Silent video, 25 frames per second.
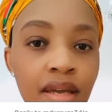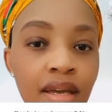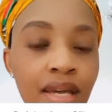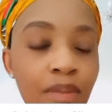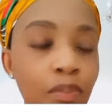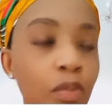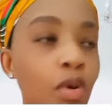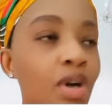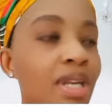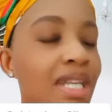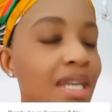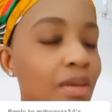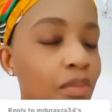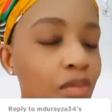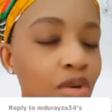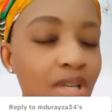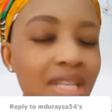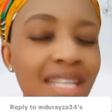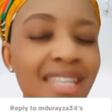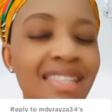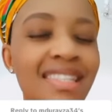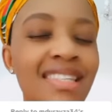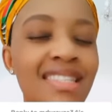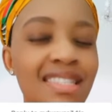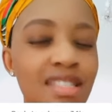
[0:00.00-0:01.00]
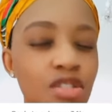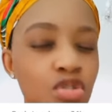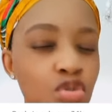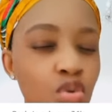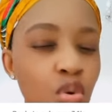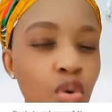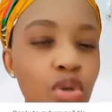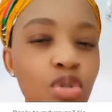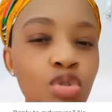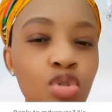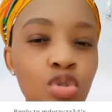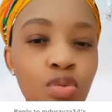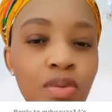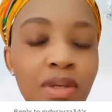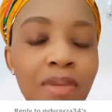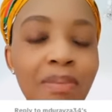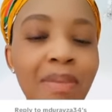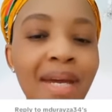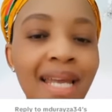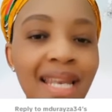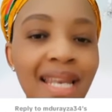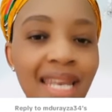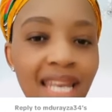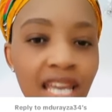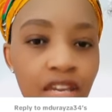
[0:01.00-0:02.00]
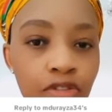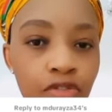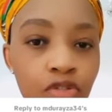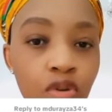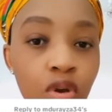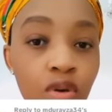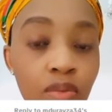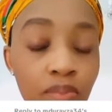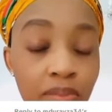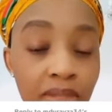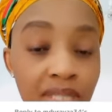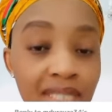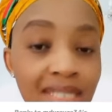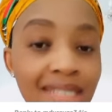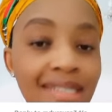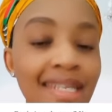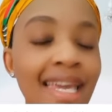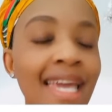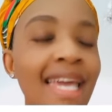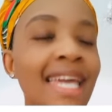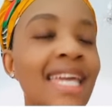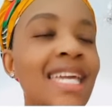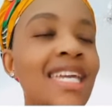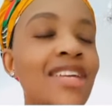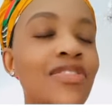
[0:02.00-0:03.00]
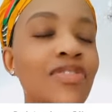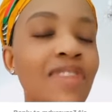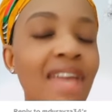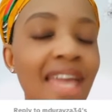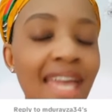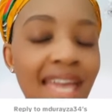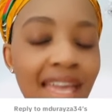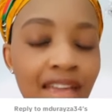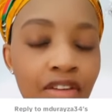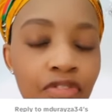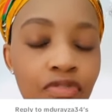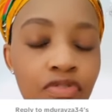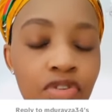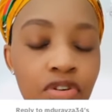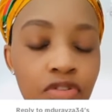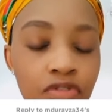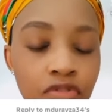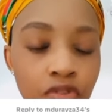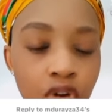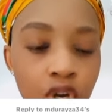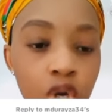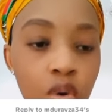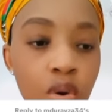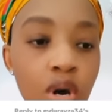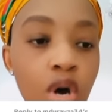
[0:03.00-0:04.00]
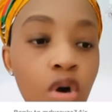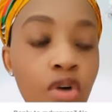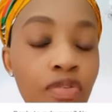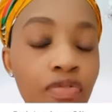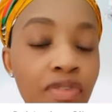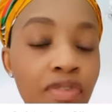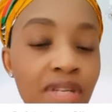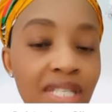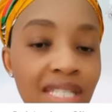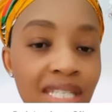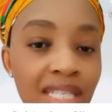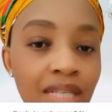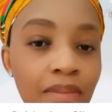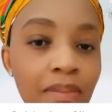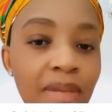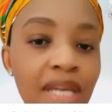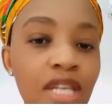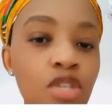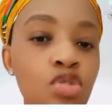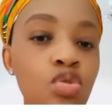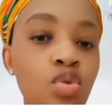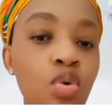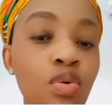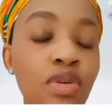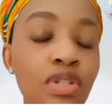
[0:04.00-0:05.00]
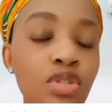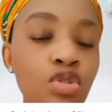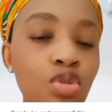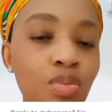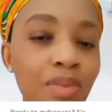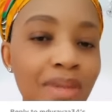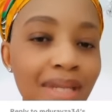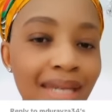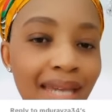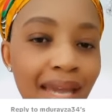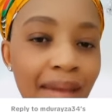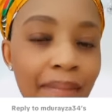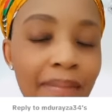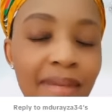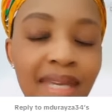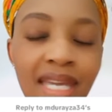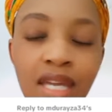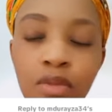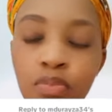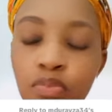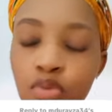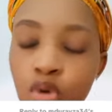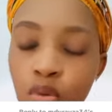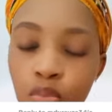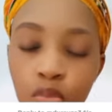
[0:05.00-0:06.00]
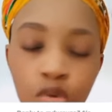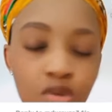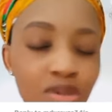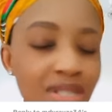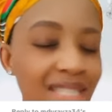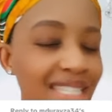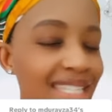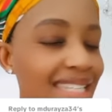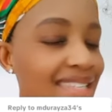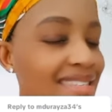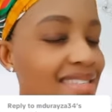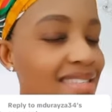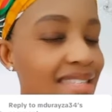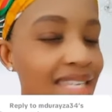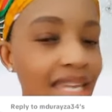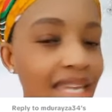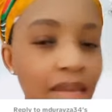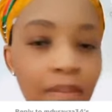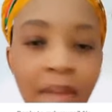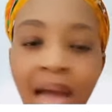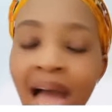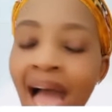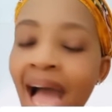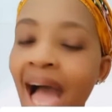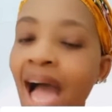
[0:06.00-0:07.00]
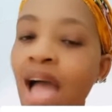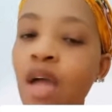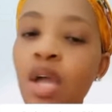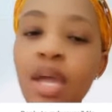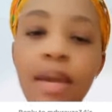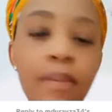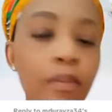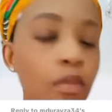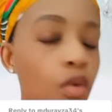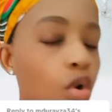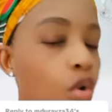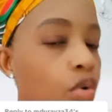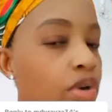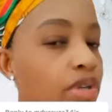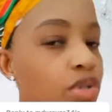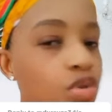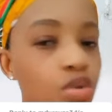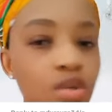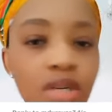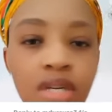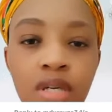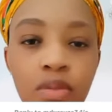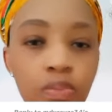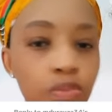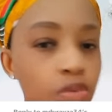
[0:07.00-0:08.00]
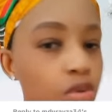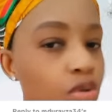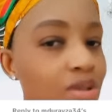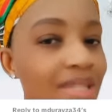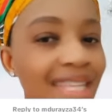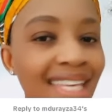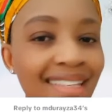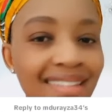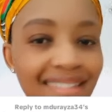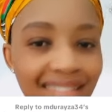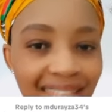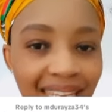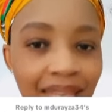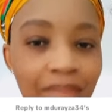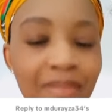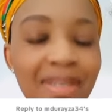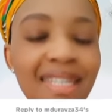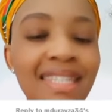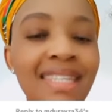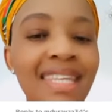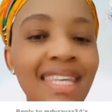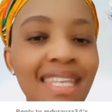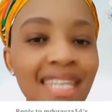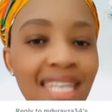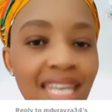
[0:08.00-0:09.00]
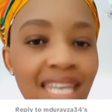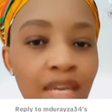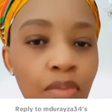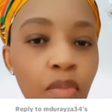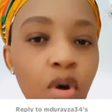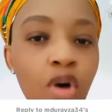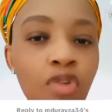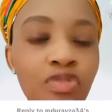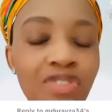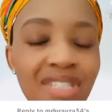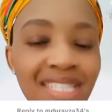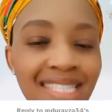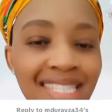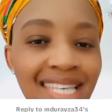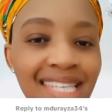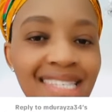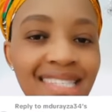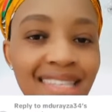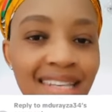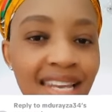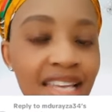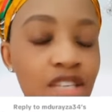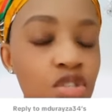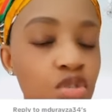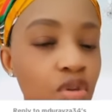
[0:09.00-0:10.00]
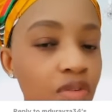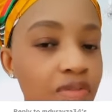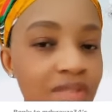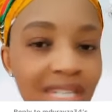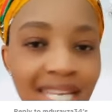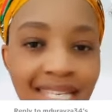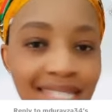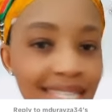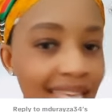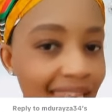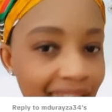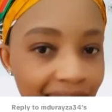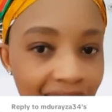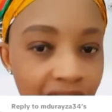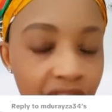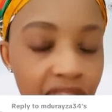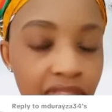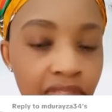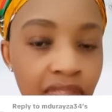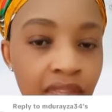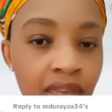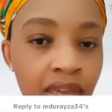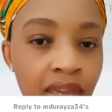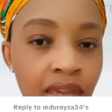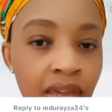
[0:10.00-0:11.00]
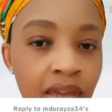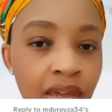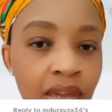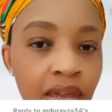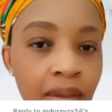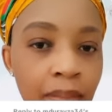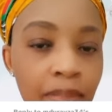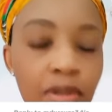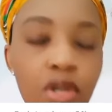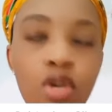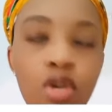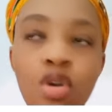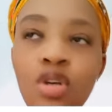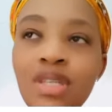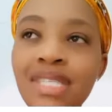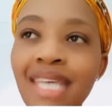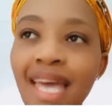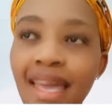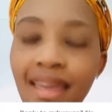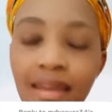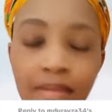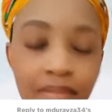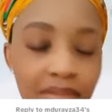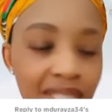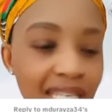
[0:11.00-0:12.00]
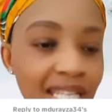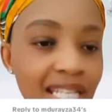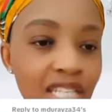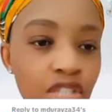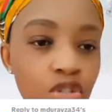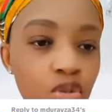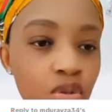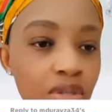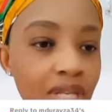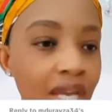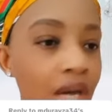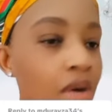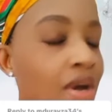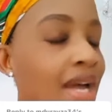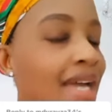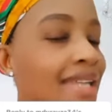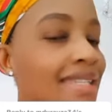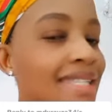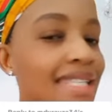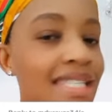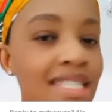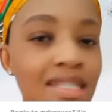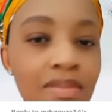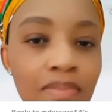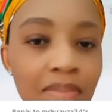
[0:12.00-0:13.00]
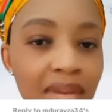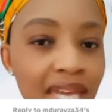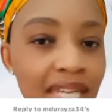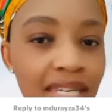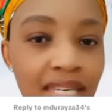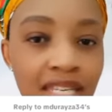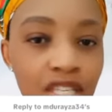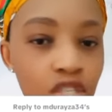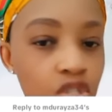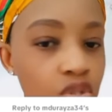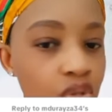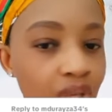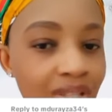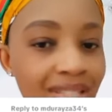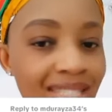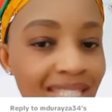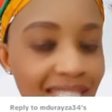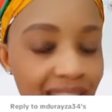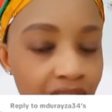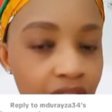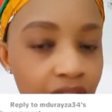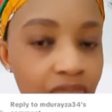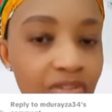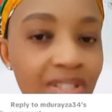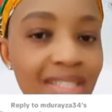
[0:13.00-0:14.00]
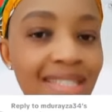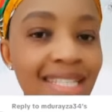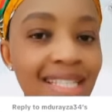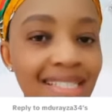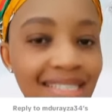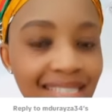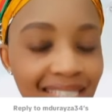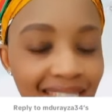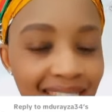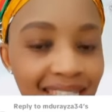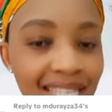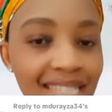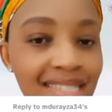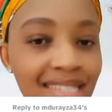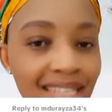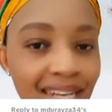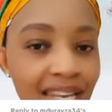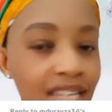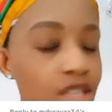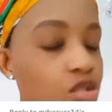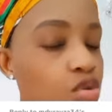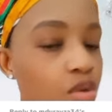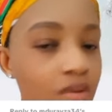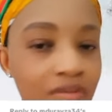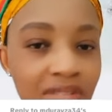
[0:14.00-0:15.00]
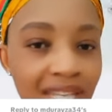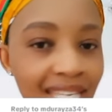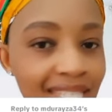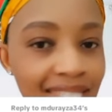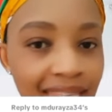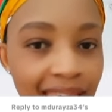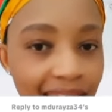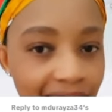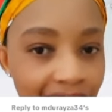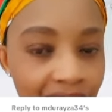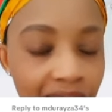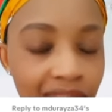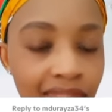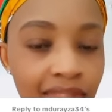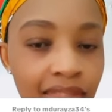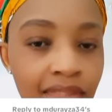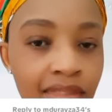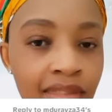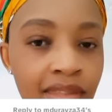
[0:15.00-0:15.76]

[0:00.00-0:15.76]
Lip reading: Bona Mona, this is going to be my lifelong mission. If every follower of Enigma is going to be coming and promoting his name, I am going to rebuke that name in the name of Jesus Christ of Nazareth. Because I am telling you now, this man is not serving the Jesus Christ of Nazareth.